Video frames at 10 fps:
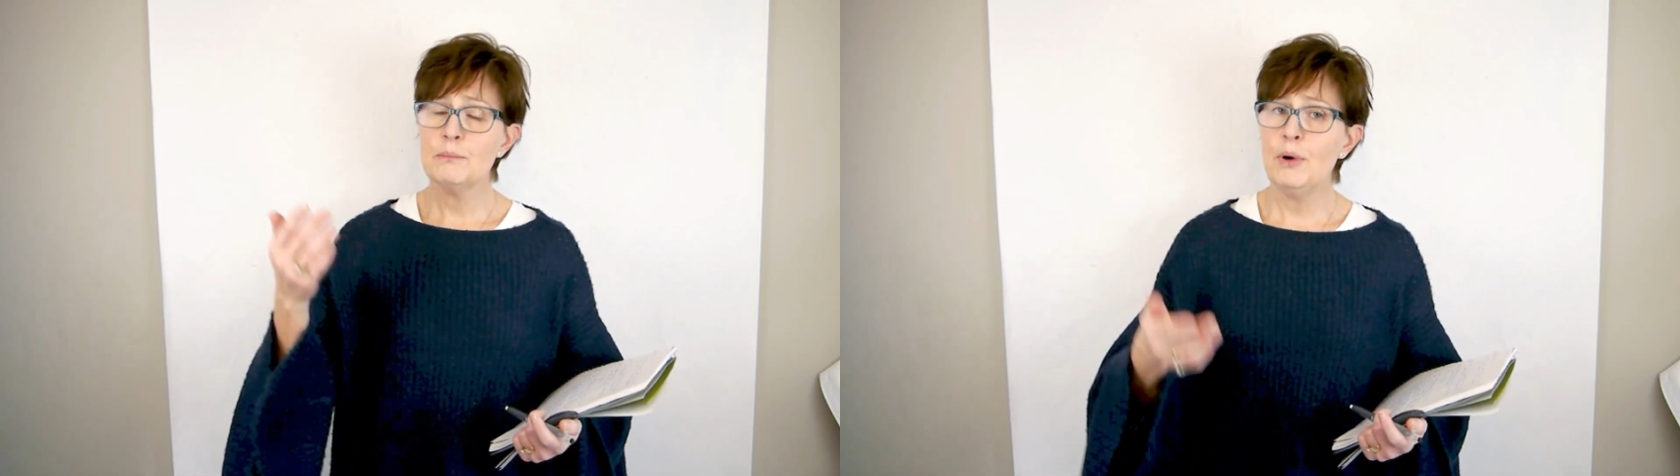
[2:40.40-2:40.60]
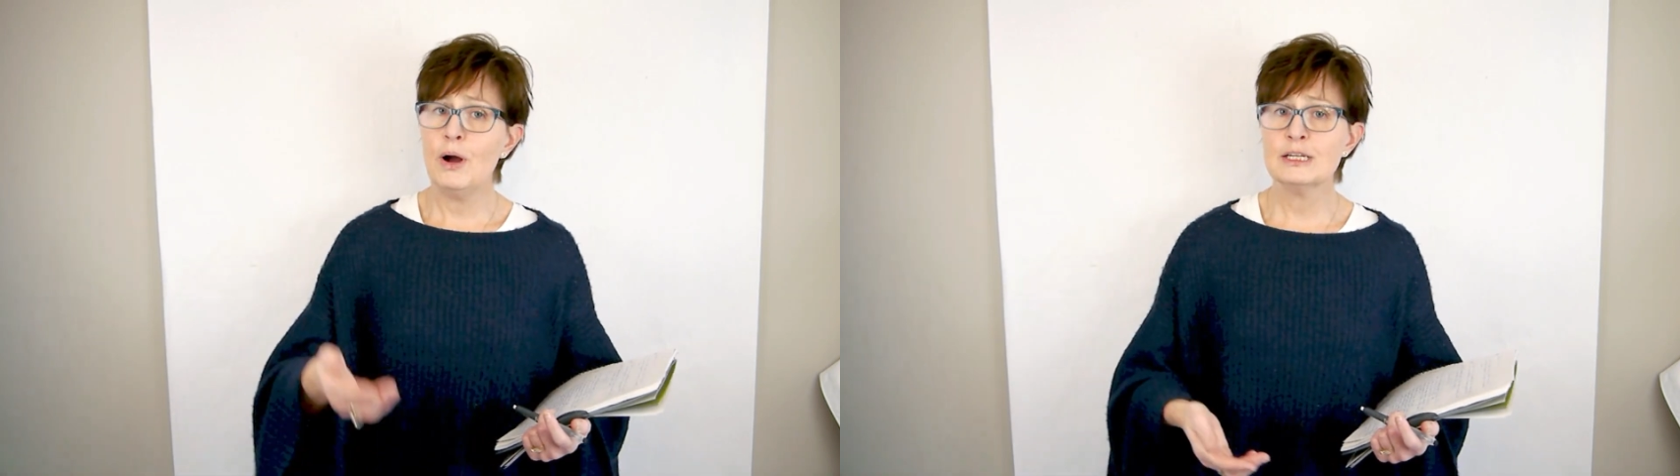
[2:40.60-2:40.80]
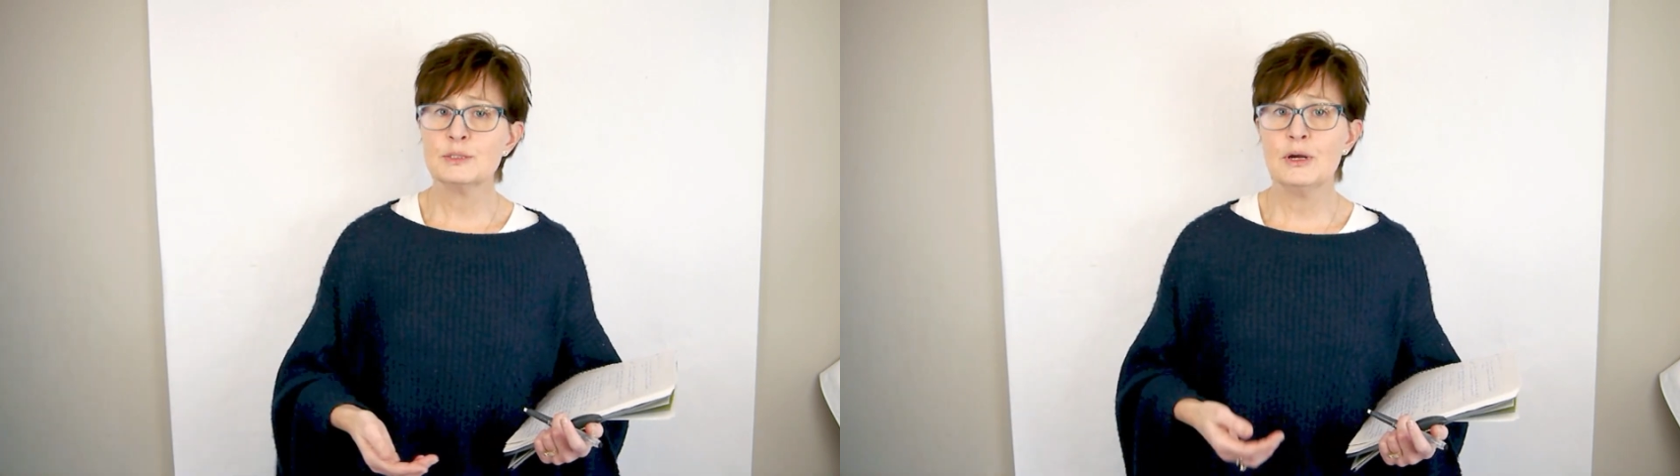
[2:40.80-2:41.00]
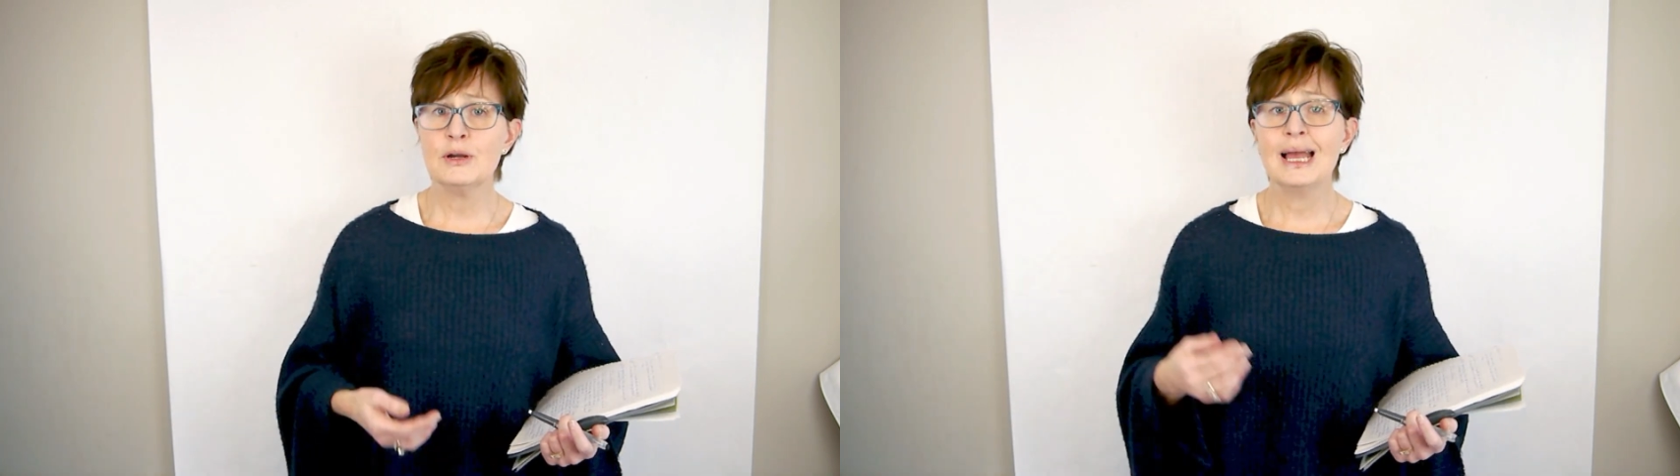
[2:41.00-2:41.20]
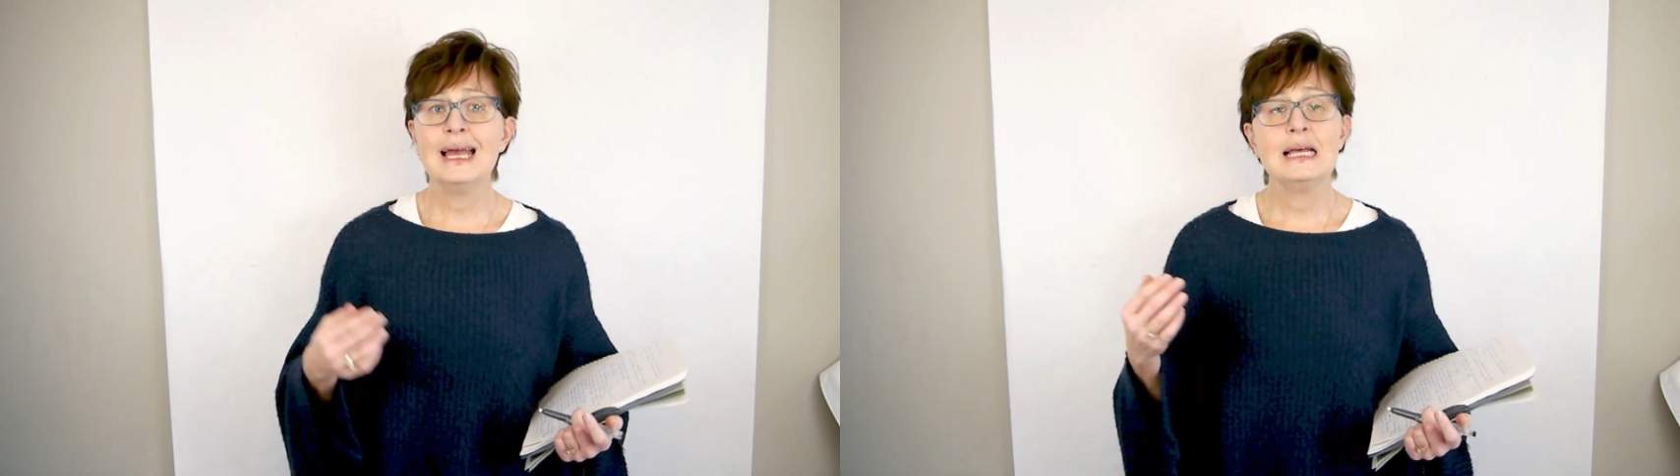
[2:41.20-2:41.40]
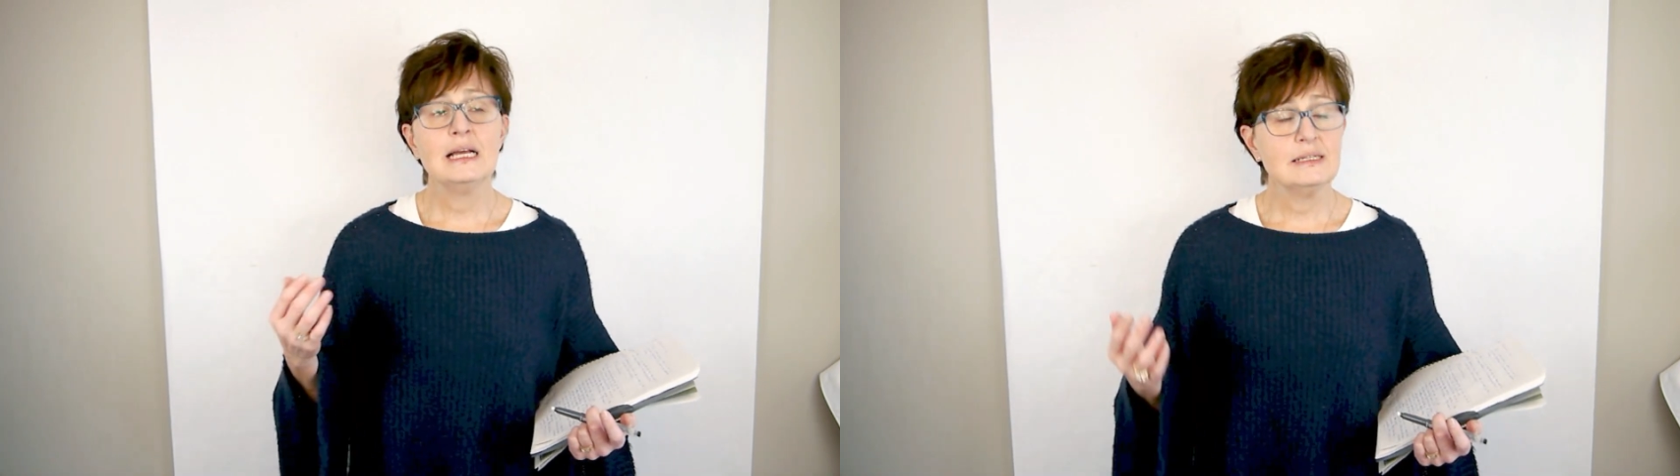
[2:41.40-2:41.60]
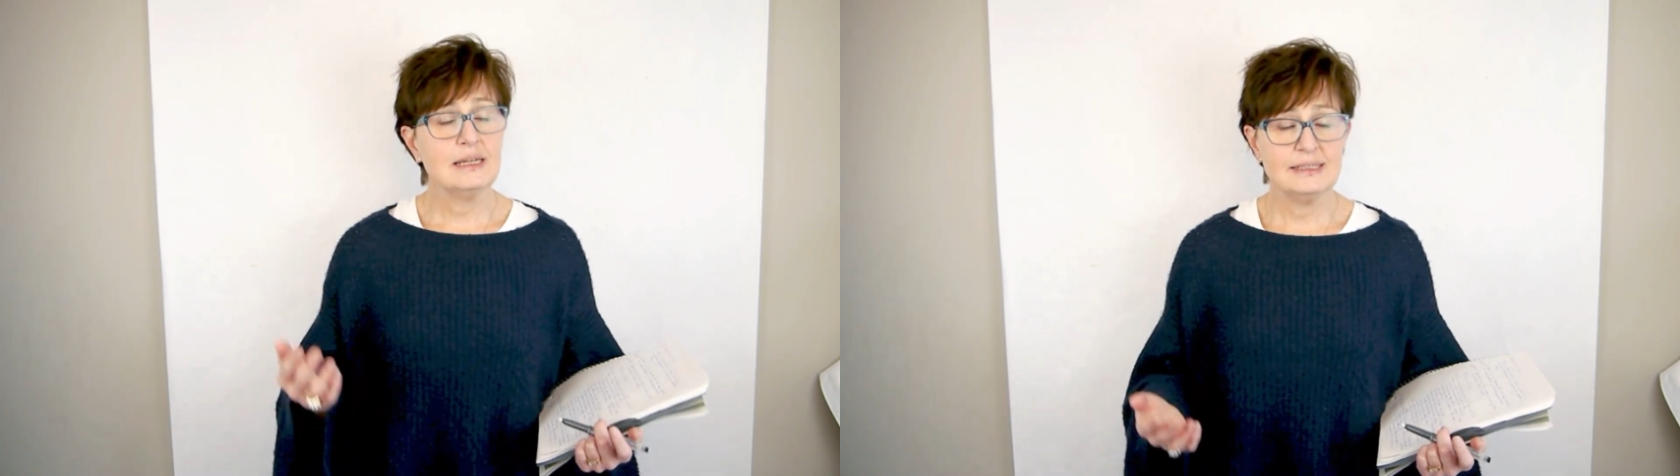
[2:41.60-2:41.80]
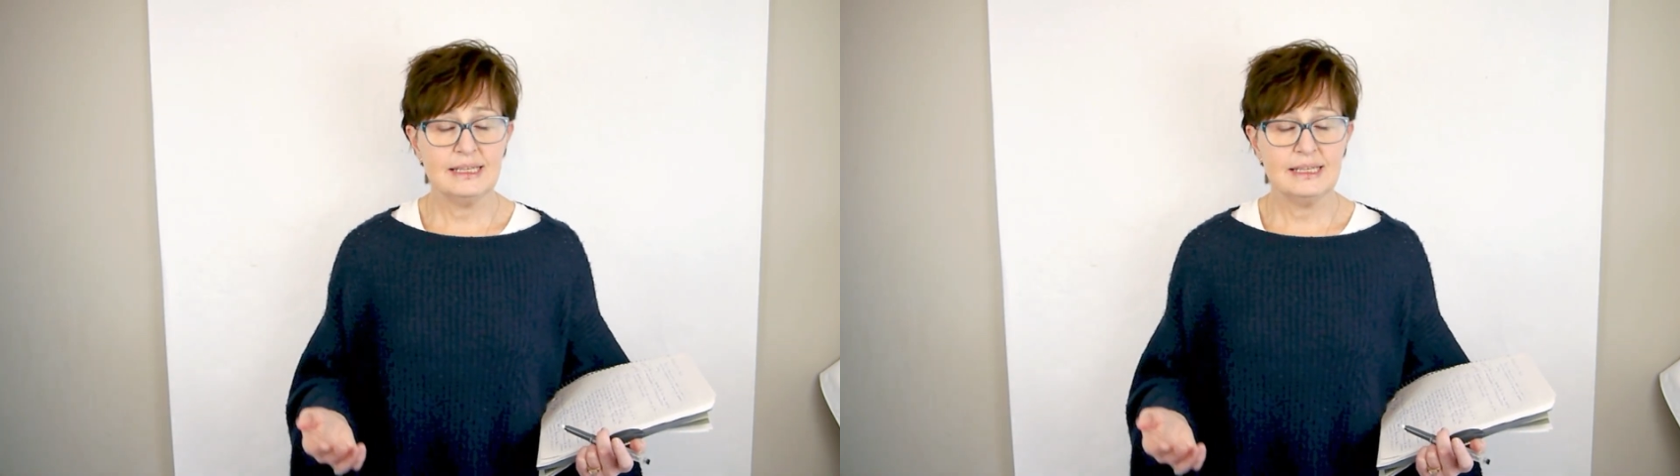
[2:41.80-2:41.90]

Poshmark does